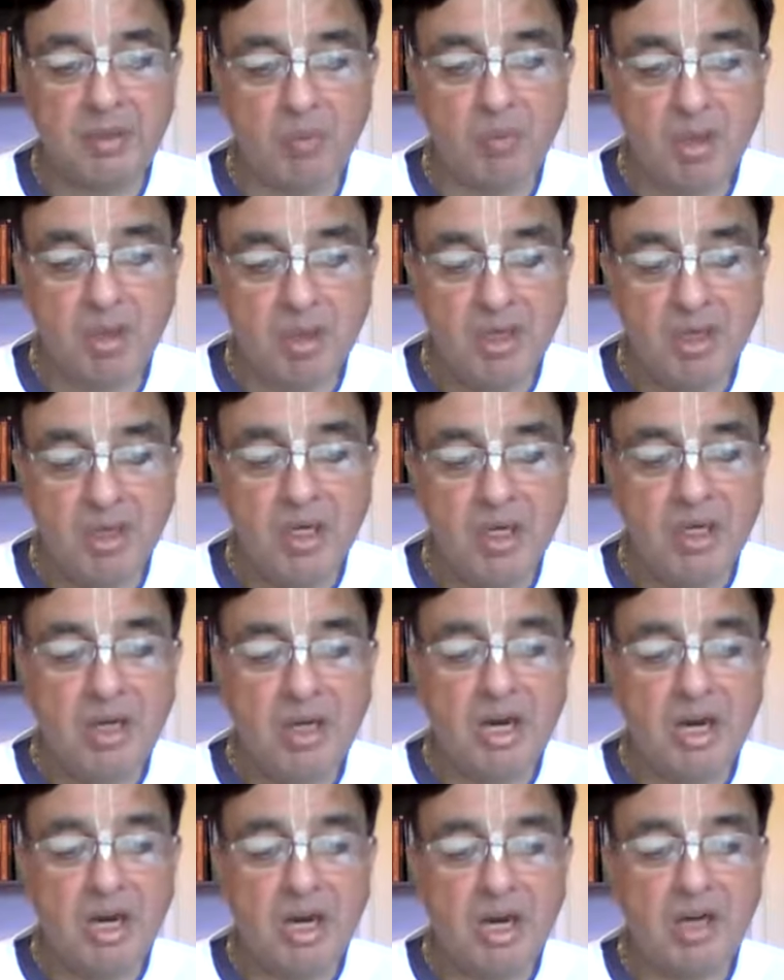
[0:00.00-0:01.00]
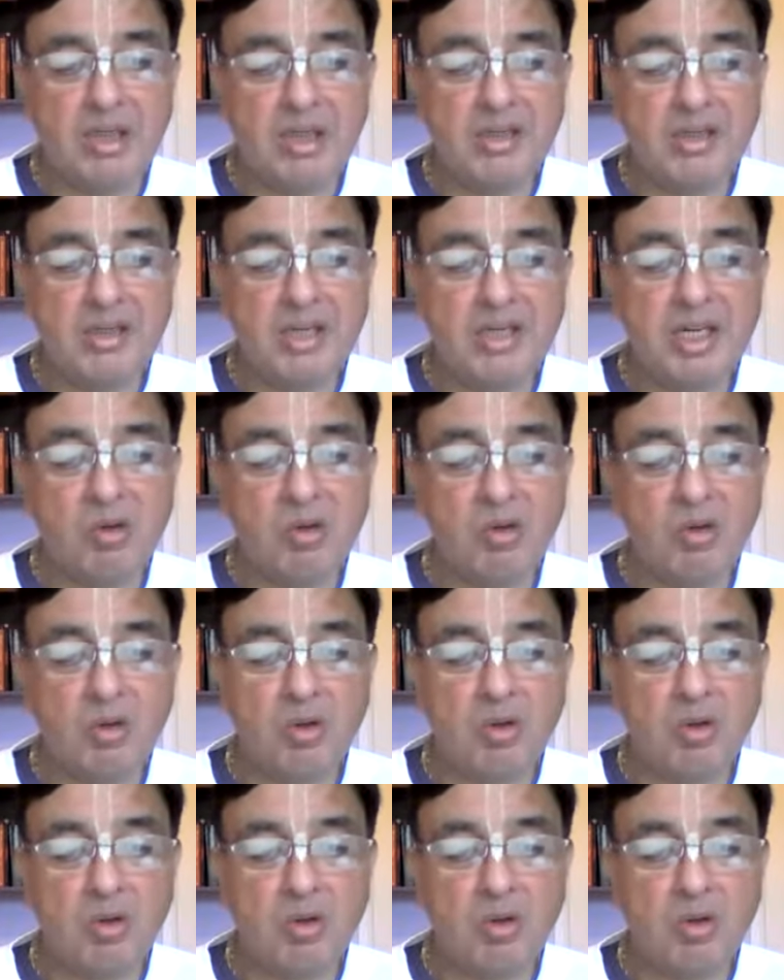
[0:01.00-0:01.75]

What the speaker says: one understand or